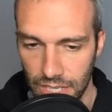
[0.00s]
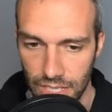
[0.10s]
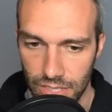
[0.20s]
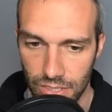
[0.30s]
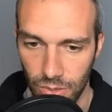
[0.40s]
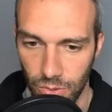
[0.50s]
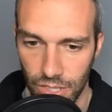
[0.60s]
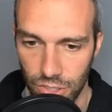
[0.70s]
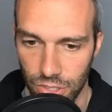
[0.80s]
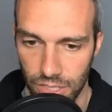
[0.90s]
So we're going
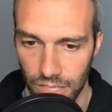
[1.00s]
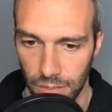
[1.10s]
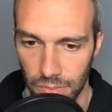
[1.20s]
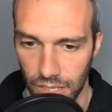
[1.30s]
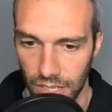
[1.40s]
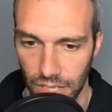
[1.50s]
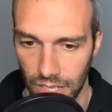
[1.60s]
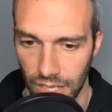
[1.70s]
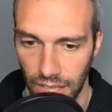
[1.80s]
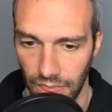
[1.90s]
to shield up
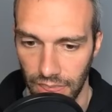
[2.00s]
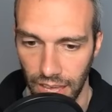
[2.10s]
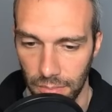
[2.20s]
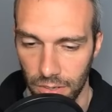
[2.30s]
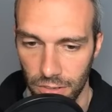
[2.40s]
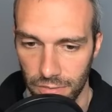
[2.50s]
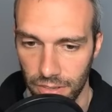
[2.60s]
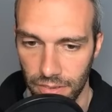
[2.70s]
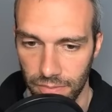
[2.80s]
that move